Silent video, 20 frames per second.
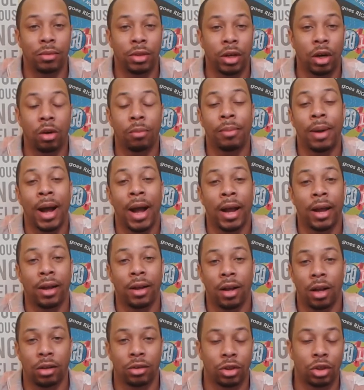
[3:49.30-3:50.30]

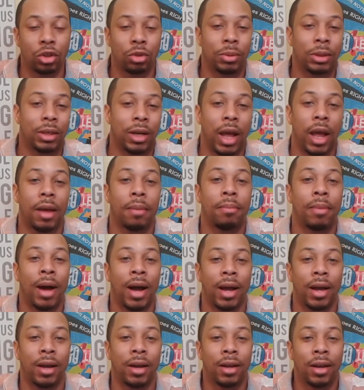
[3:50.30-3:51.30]
Jeremiah, uh, excuse me,
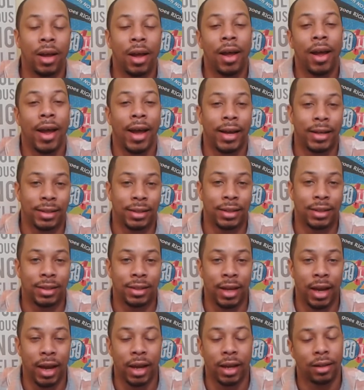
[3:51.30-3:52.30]
Nehemiah has to
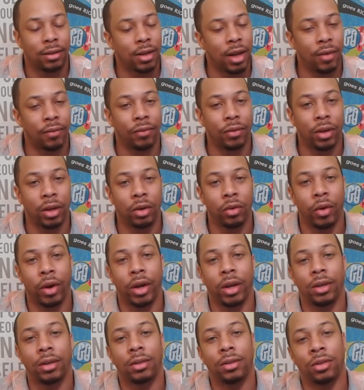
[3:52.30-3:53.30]
say. Definitely
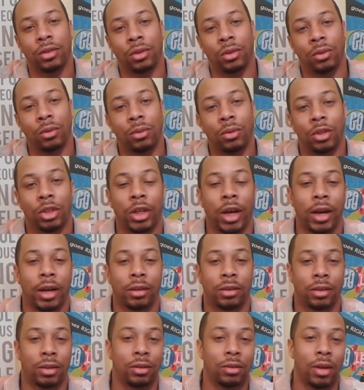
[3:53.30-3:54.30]
great dude. Shout
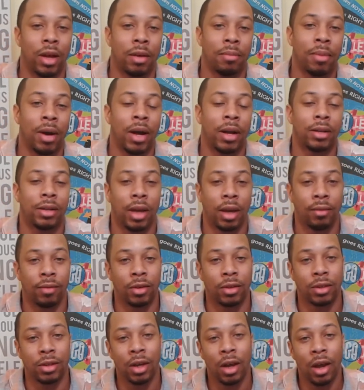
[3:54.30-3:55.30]
outs to you, Nehemiah
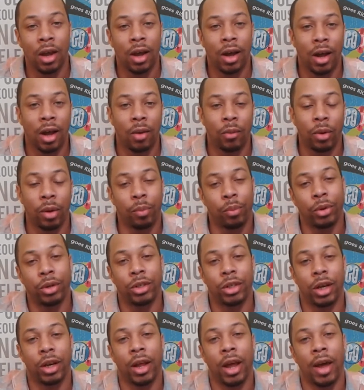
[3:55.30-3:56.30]
Davis. Uh, we
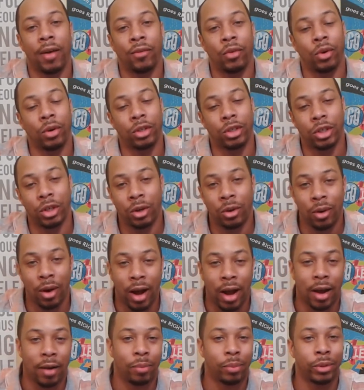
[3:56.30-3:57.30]
appreciate having you on the show.
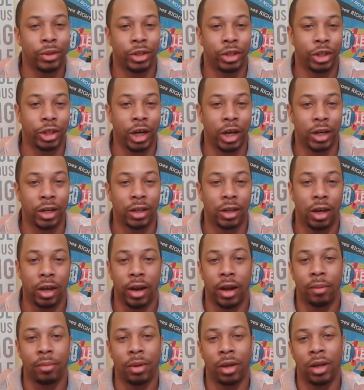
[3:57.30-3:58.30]
I appreciate it,
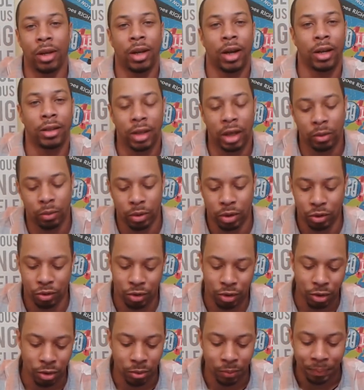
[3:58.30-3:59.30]
and I'll be in contact with you
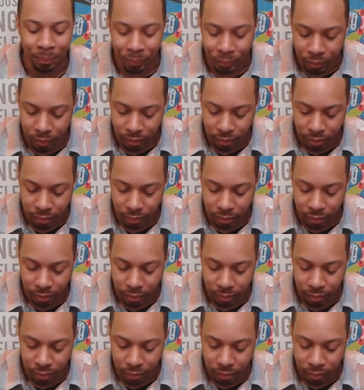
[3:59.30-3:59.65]
soon.